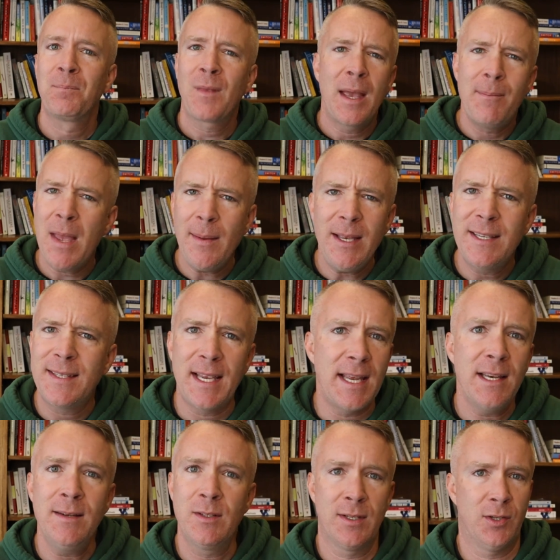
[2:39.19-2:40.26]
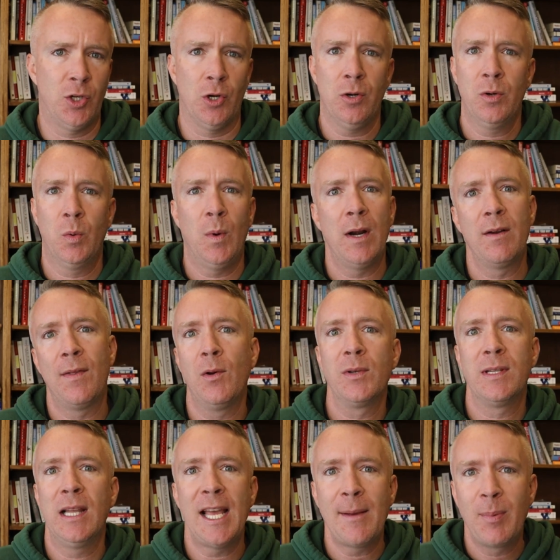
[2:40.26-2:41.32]
And maybe seeing, sure, where
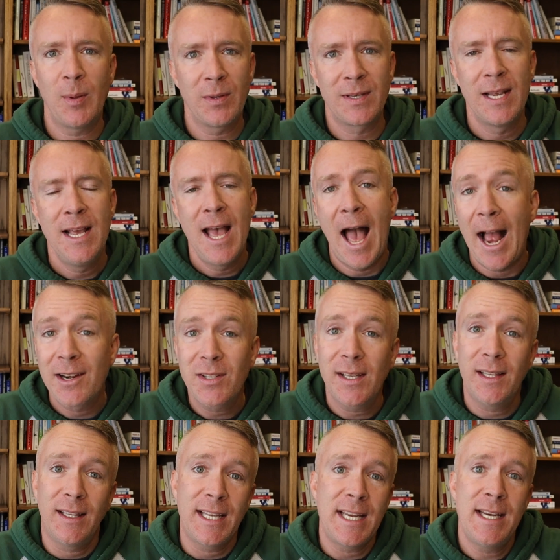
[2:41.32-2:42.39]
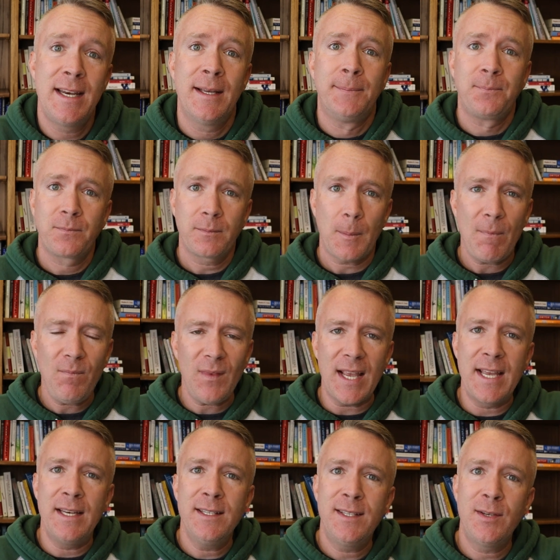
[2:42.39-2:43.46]
those labels actually lead
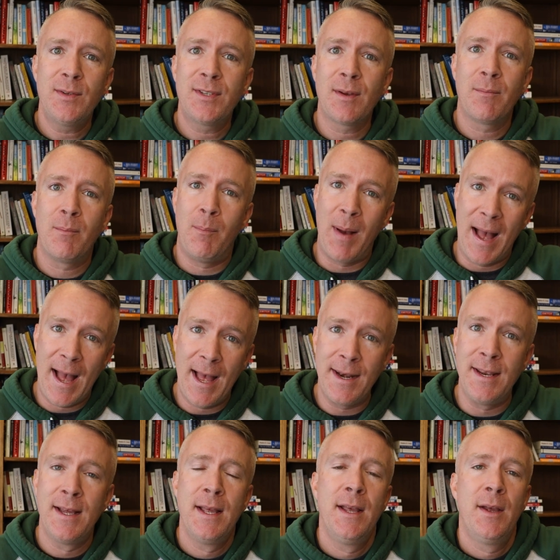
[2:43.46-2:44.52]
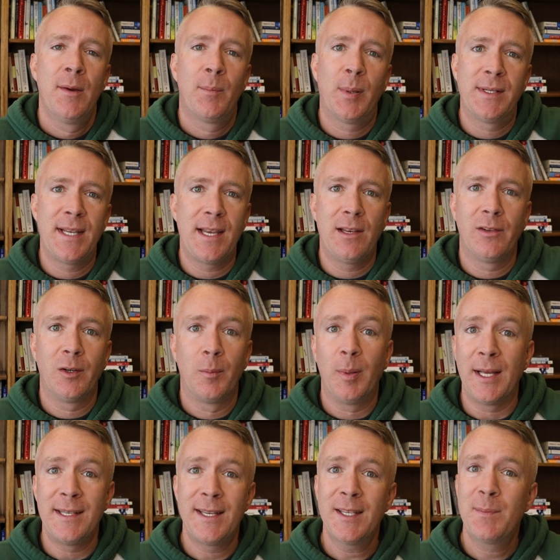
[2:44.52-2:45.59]
into some bad particular
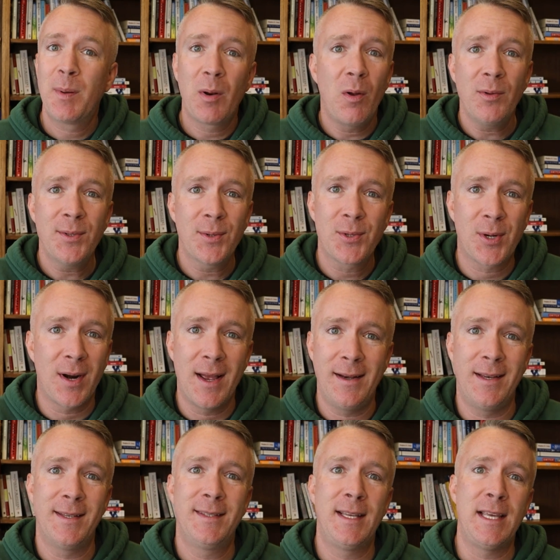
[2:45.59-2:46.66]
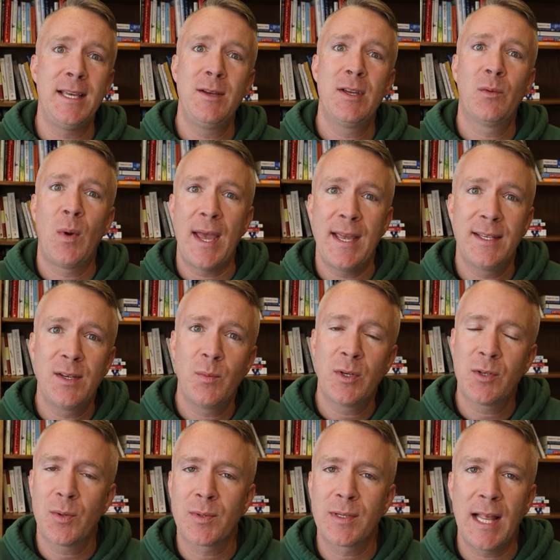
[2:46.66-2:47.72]
places, but also try to see ways in
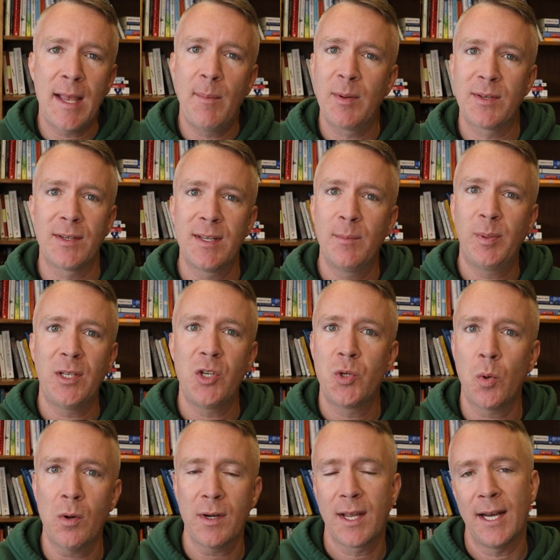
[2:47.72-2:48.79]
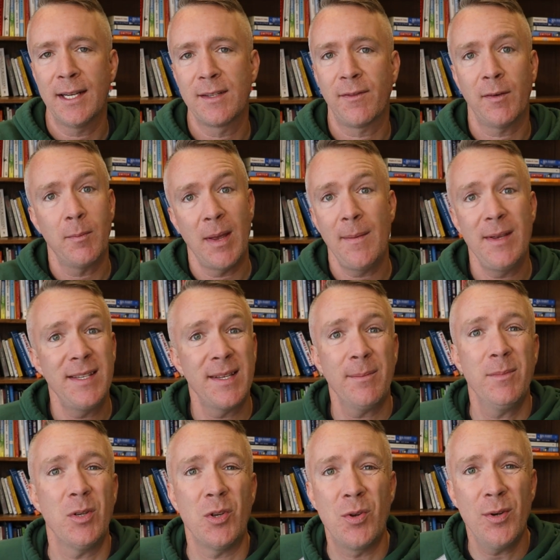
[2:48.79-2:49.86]
which those labels are simply shortcuts for maybe
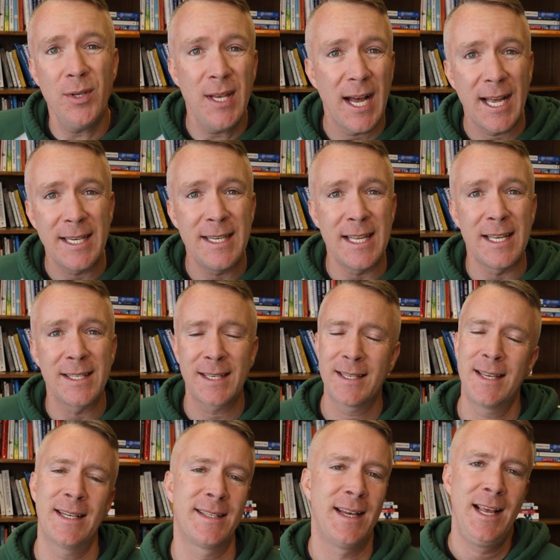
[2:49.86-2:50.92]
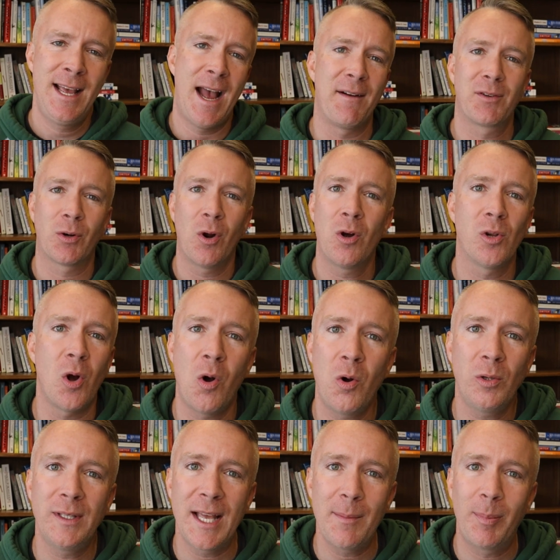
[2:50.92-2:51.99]
some good ideas. Because that's, after
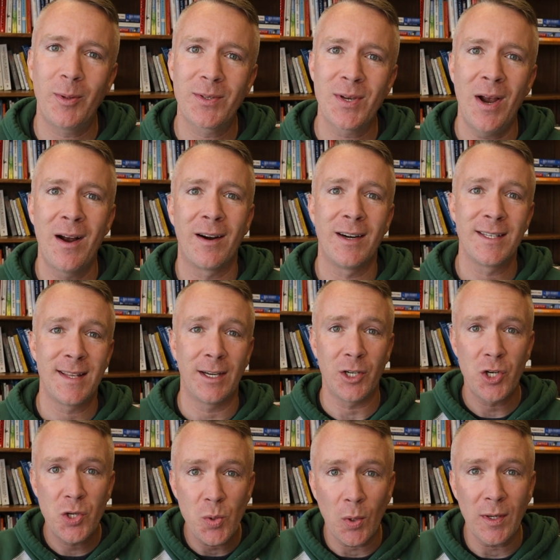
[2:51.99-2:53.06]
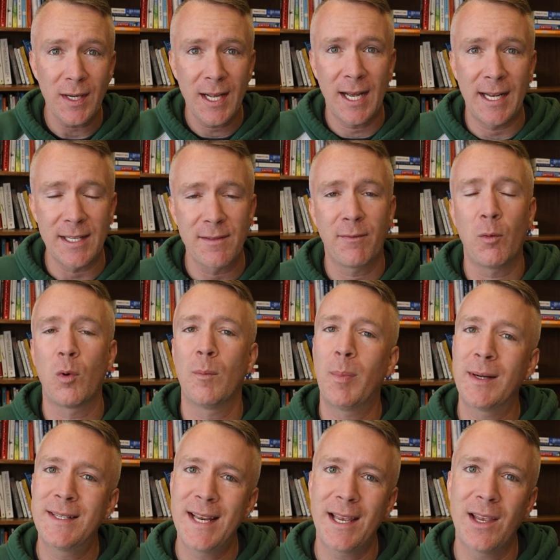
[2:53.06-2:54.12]
all labels are, is they're shortcuts for
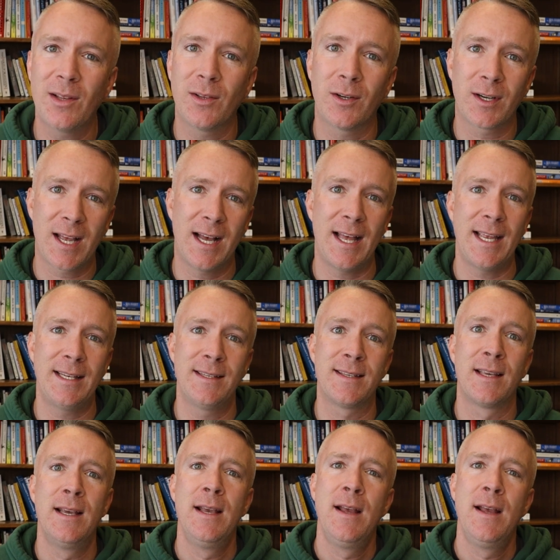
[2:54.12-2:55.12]
particular kinds